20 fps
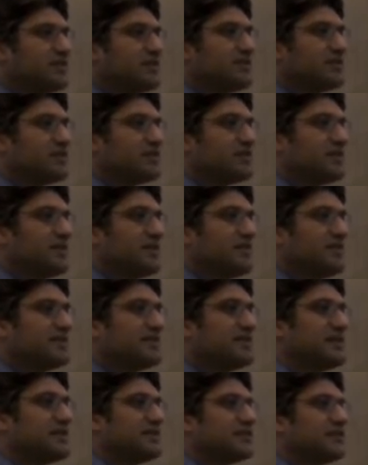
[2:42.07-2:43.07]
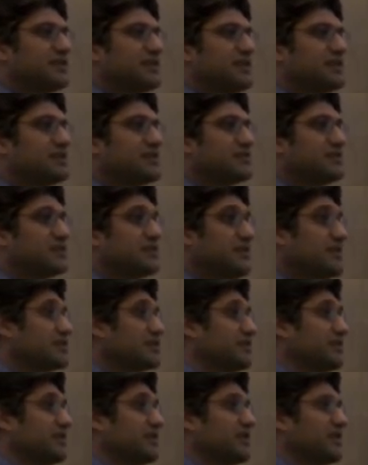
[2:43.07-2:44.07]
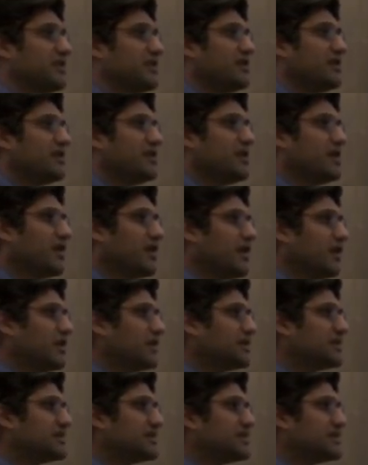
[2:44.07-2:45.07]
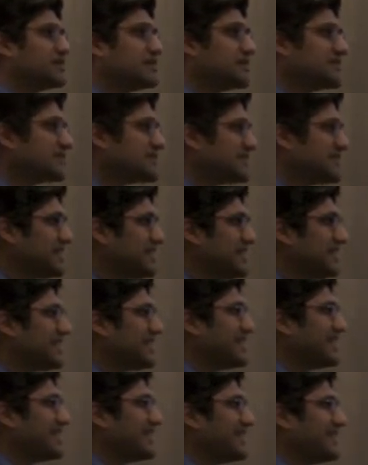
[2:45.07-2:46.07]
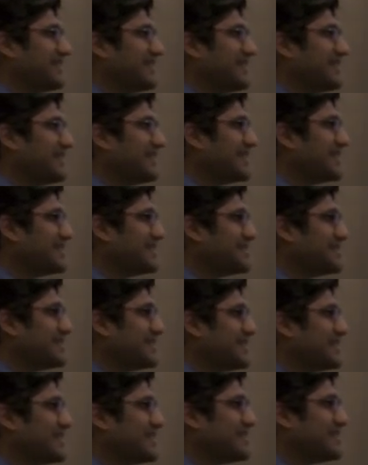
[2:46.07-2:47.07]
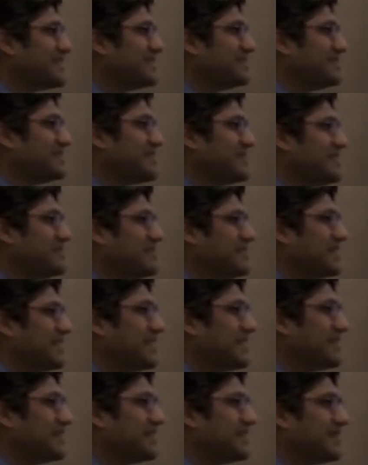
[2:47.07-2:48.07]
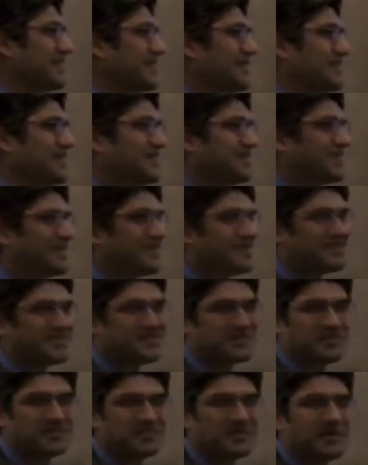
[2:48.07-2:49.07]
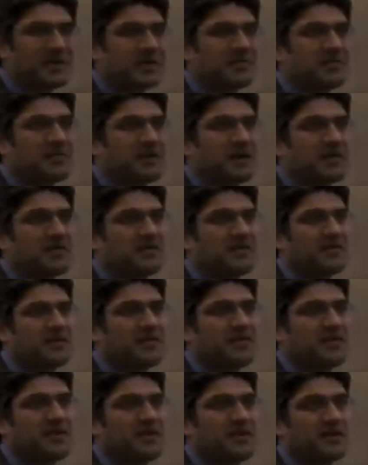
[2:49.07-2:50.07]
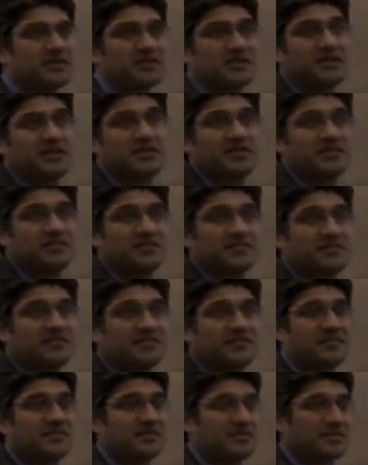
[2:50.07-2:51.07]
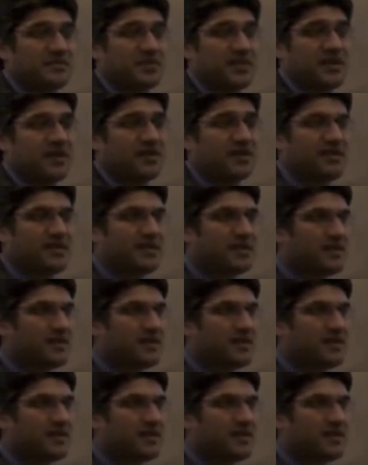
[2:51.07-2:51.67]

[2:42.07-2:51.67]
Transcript: You start to get residential customers who actually want to own the systems. They don't want to do a PPA where they're sort of buying power. They want to actually own them, which is great.